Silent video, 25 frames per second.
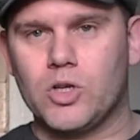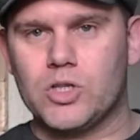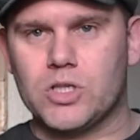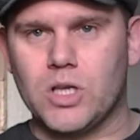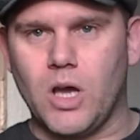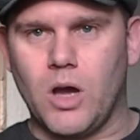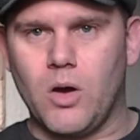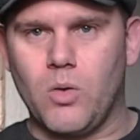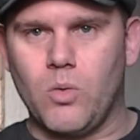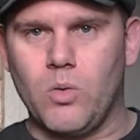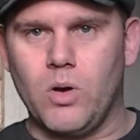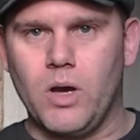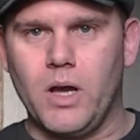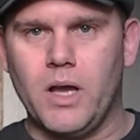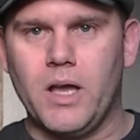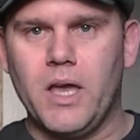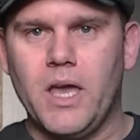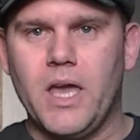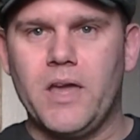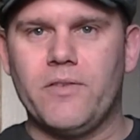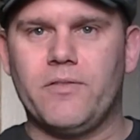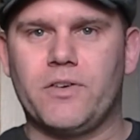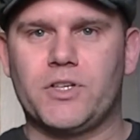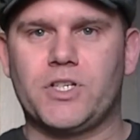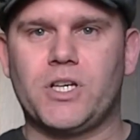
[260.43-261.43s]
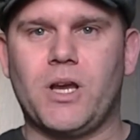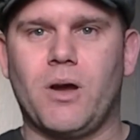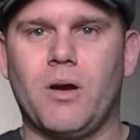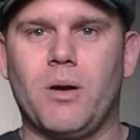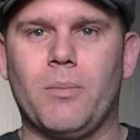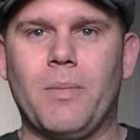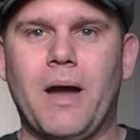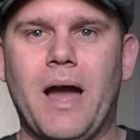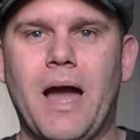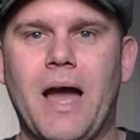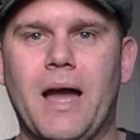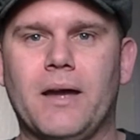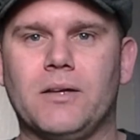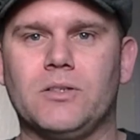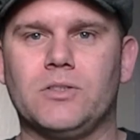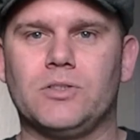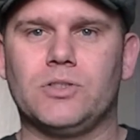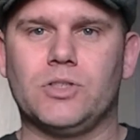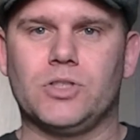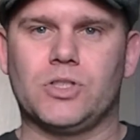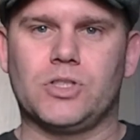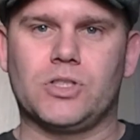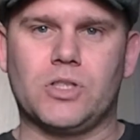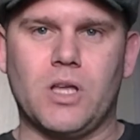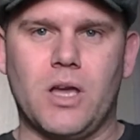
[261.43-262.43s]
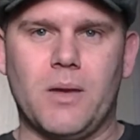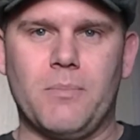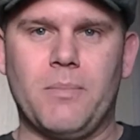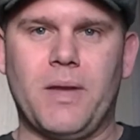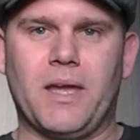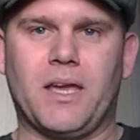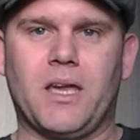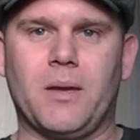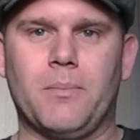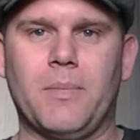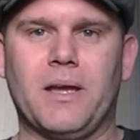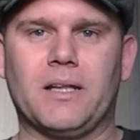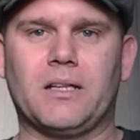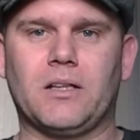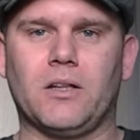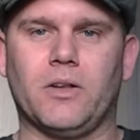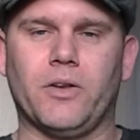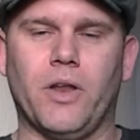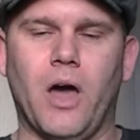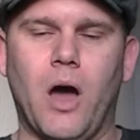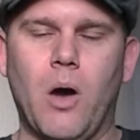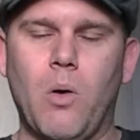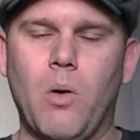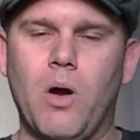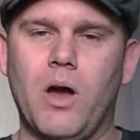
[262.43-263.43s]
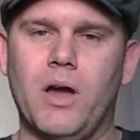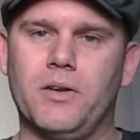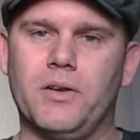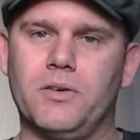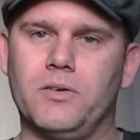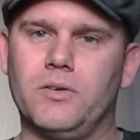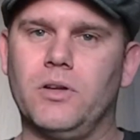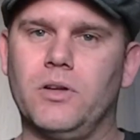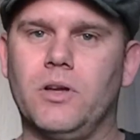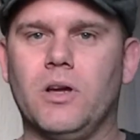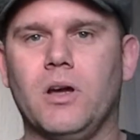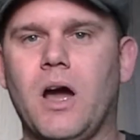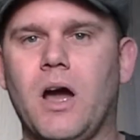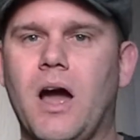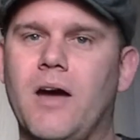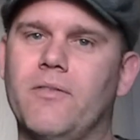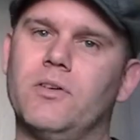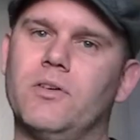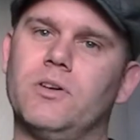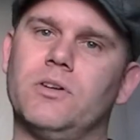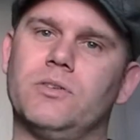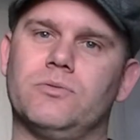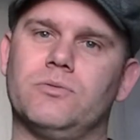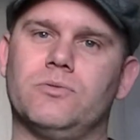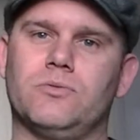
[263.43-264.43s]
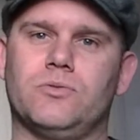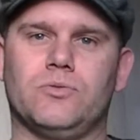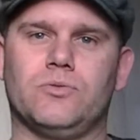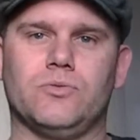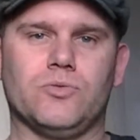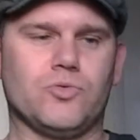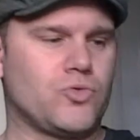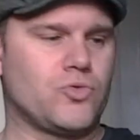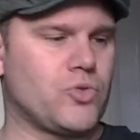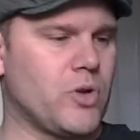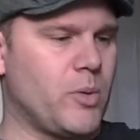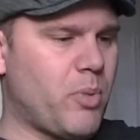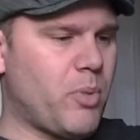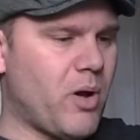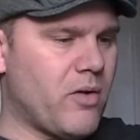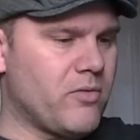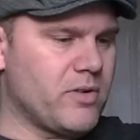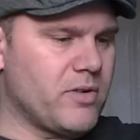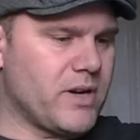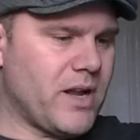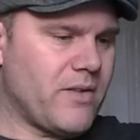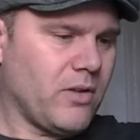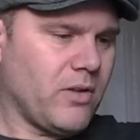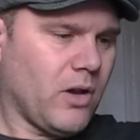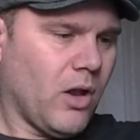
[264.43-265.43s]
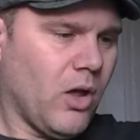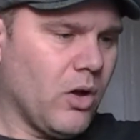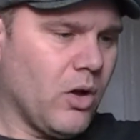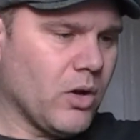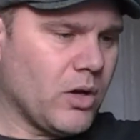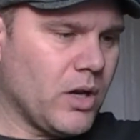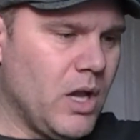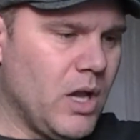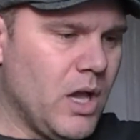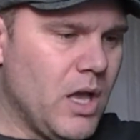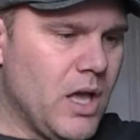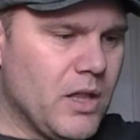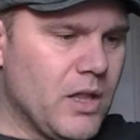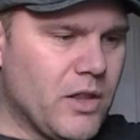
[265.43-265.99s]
So if I shout them out, just make a mental note and have a trip over and have a look.